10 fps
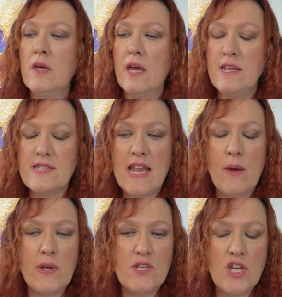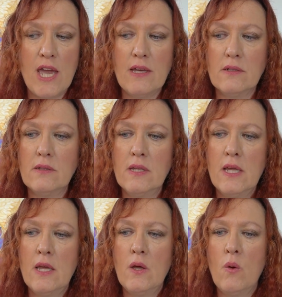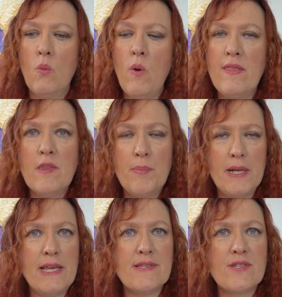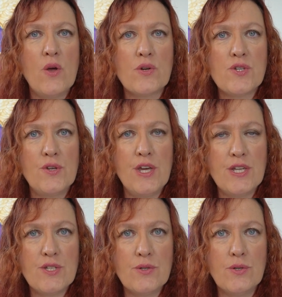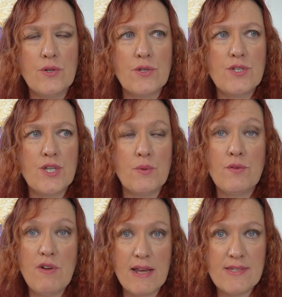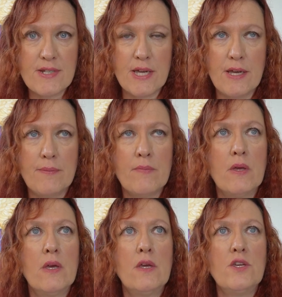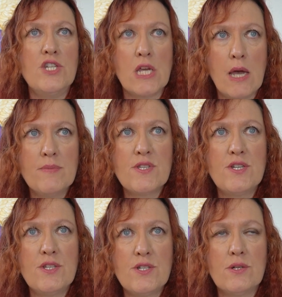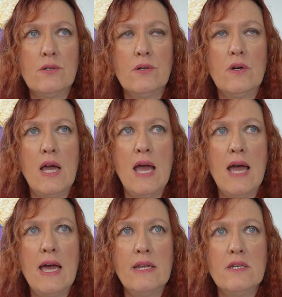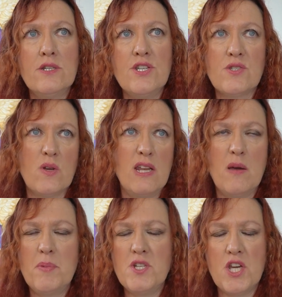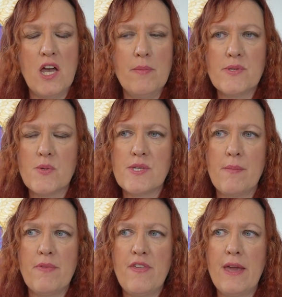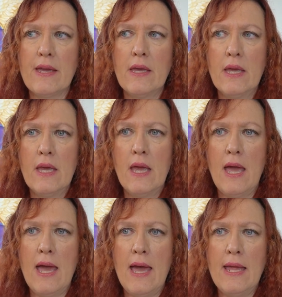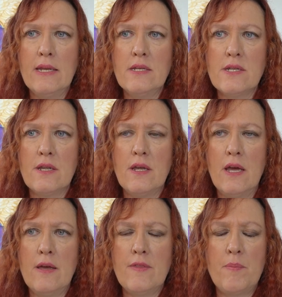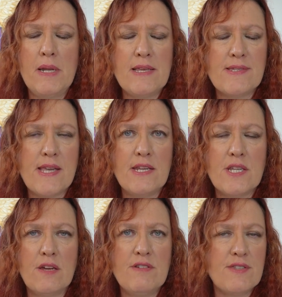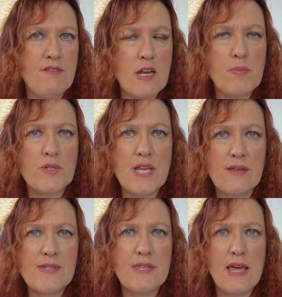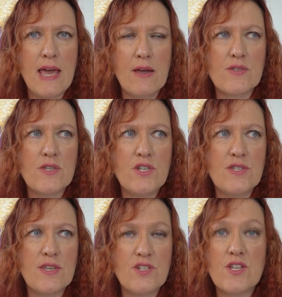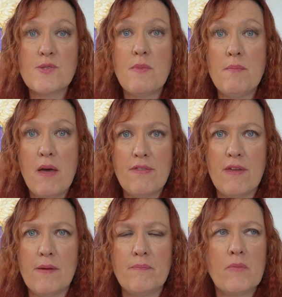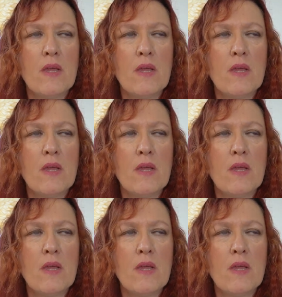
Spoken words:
and is now in jail, when the police knocked on her door to arrest her, she comes to the door and she's in her pajamas or something. And the police say to her, is there anybody else in the house? And she says, just my mother.